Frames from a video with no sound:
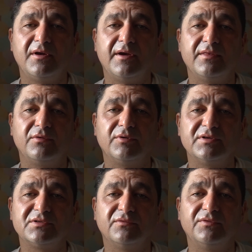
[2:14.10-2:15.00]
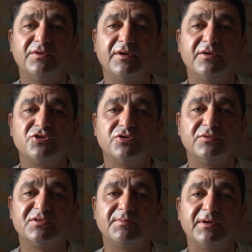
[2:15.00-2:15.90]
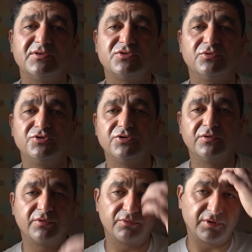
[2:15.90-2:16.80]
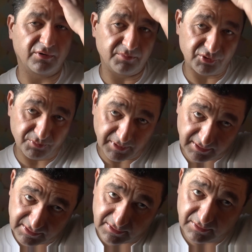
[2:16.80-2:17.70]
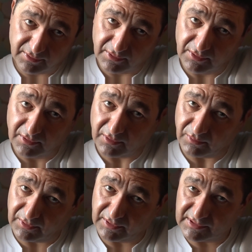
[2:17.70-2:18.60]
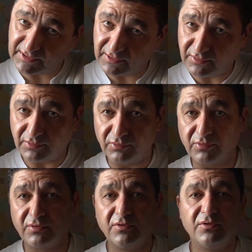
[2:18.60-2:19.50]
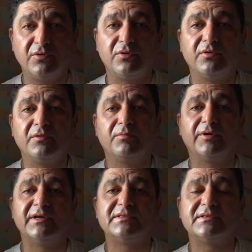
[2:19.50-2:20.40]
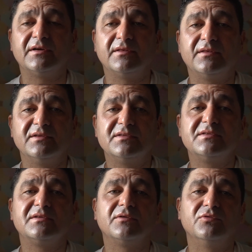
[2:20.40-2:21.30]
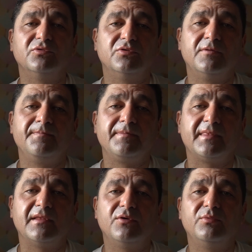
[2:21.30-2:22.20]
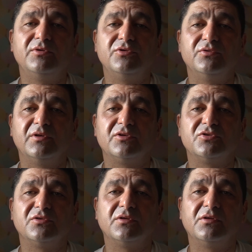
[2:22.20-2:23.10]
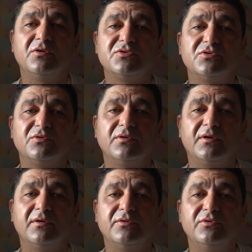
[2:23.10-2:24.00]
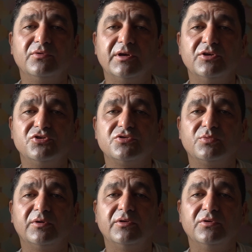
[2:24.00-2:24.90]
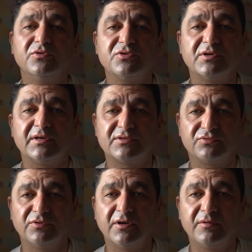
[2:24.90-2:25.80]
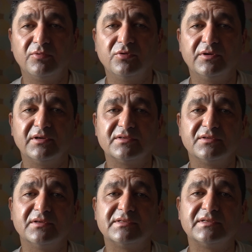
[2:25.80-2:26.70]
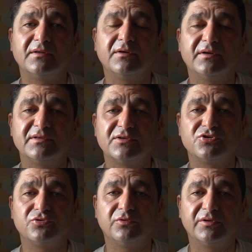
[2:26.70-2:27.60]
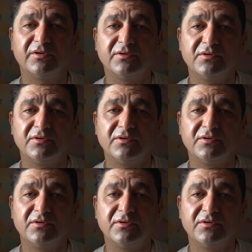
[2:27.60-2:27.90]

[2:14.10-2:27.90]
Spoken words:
and the rest of the night she was spent searching through garbage bags. We decided to look on the bright side. This is a good. Now we knew that the locks on our new cages were not as reliable as the seller has assured,